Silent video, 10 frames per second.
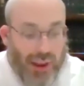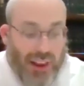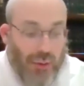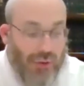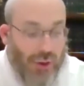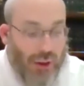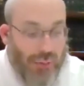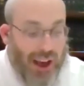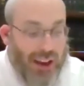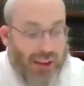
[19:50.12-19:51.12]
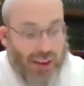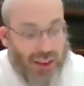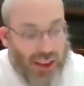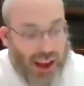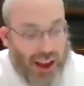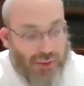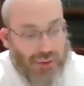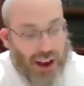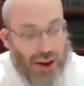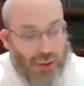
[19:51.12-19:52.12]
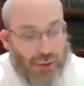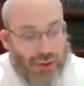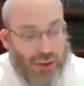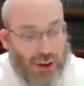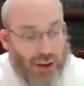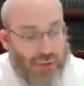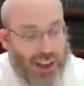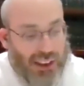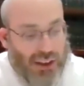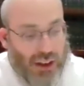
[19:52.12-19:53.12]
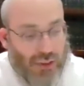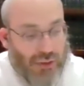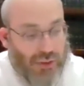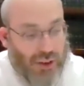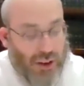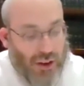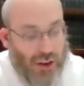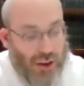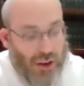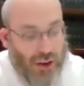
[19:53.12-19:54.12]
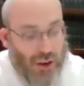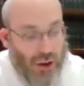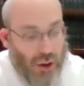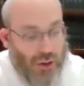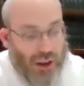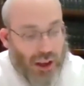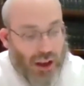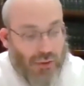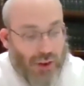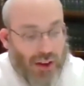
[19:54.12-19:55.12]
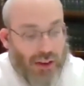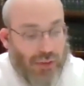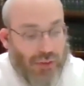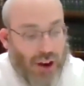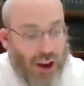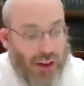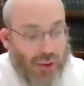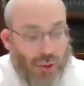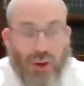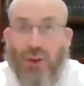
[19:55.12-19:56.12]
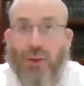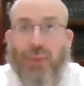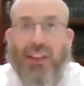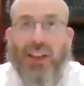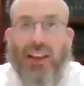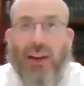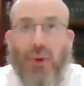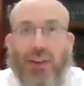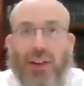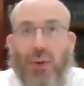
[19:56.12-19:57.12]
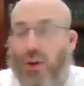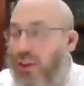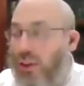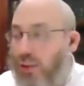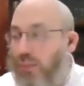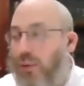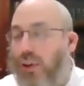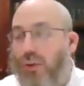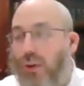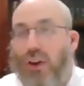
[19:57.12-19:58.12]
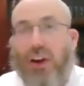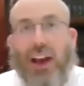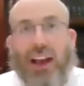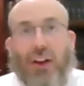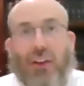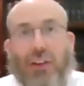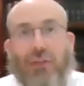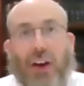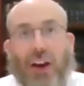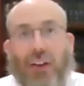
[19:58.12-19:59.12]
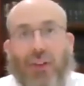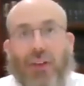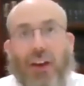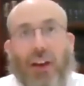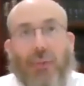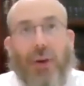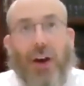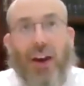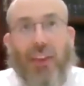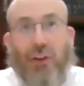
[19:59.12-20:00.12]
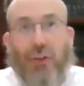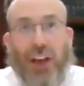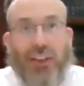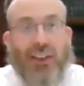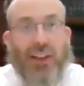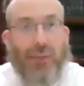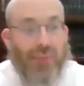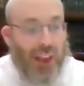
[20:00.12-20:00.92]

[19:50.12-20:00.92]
But they were full of pain. They had found a vessel of undefiled oil. Basically, they wanted oil that was pure and undefiled by the Greeks.